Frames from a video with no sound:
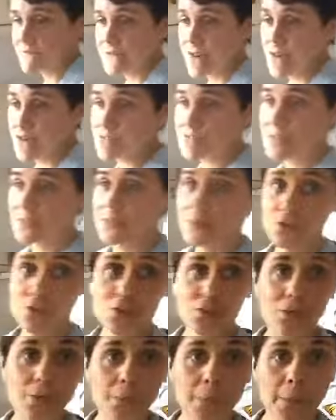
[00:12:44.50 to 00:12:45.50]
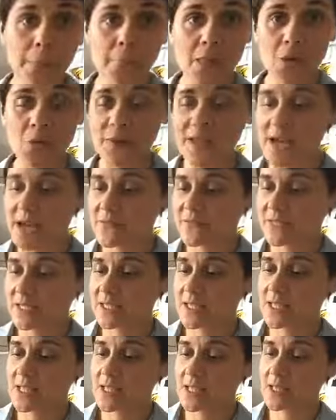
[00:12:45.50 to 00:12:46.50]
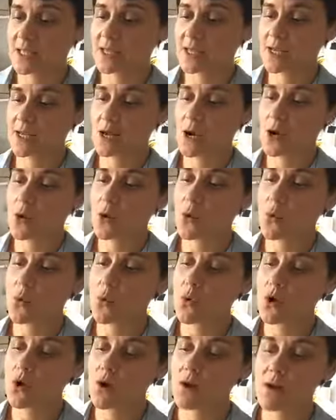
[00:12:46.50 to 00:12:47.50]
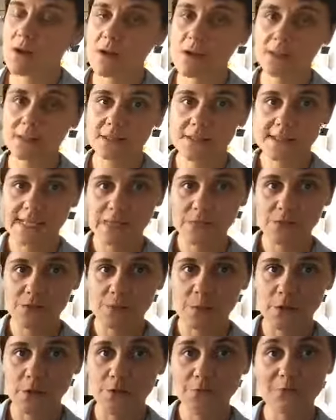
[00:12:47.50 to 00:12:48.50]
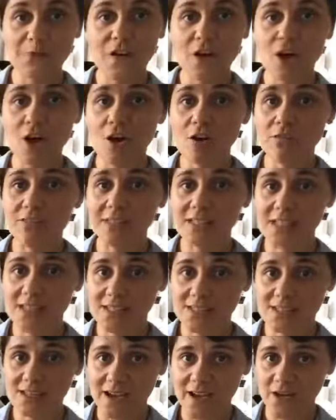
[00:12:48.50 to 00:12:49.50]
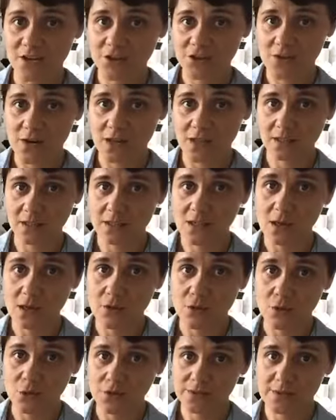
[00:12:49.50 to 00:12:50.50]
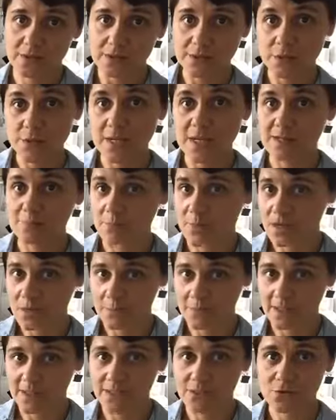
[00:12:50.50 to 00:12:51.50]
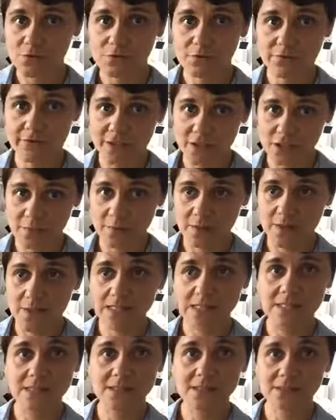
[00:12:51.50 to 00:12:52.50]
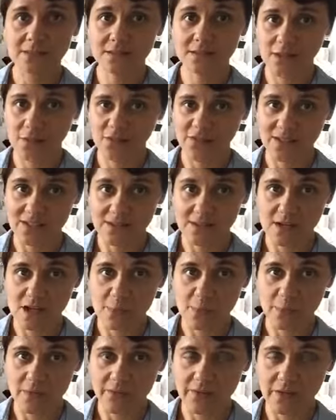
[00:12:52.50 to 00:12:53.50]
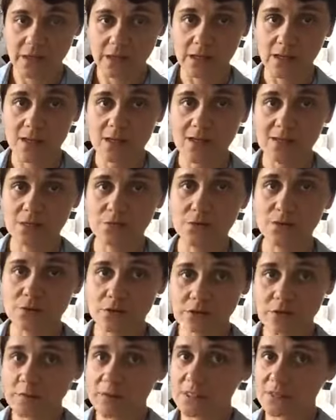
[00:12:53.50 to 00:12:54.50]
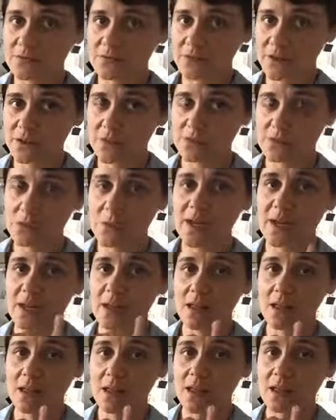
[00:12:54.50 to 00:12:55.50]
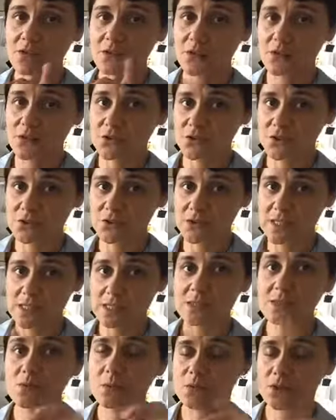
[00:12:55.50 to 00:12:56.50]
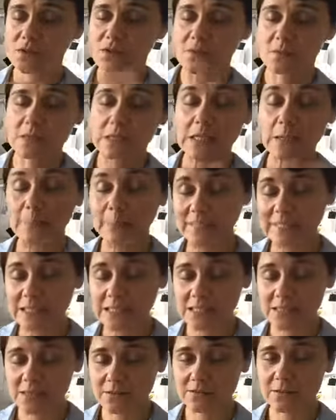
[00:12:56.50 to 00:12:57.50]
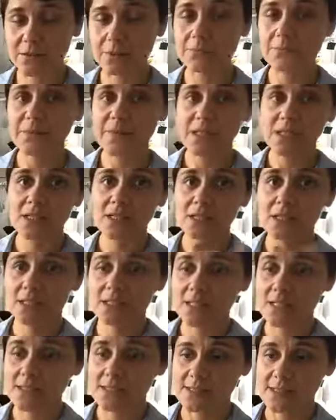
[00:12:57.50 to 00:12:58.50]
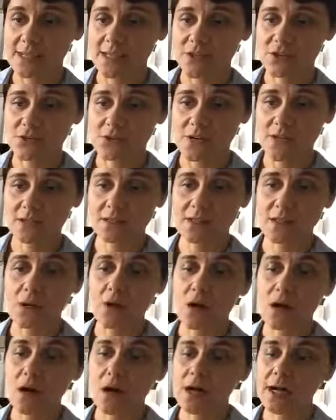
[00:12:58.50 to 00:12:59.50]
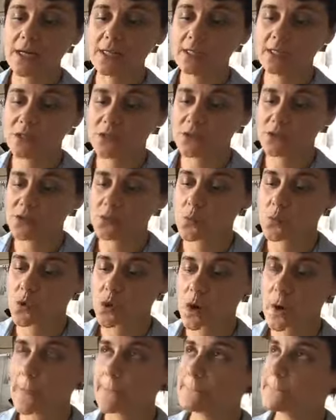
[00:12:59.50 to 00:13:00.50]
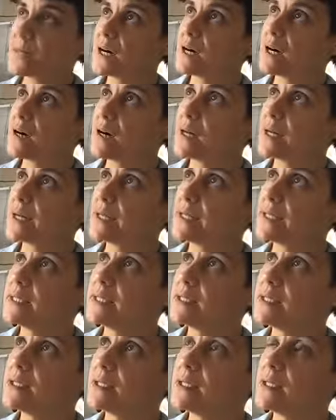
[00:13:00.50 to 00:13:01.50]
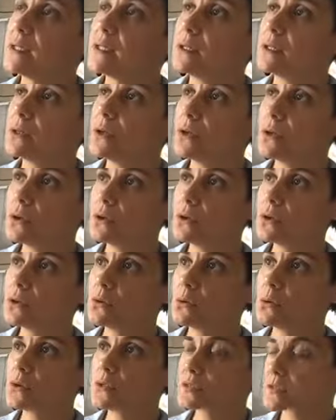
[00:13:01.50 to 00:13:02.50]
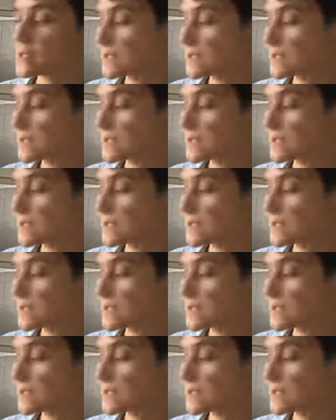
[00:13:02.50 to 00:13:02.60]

first of all, we have in here 1 tablespoon of yeast extract, also known as Marmite or Vegemite, this type of thing. So not to be confused with nutritional yeast, which is something completely different. Yeast extract. So I use one by, oh, what's the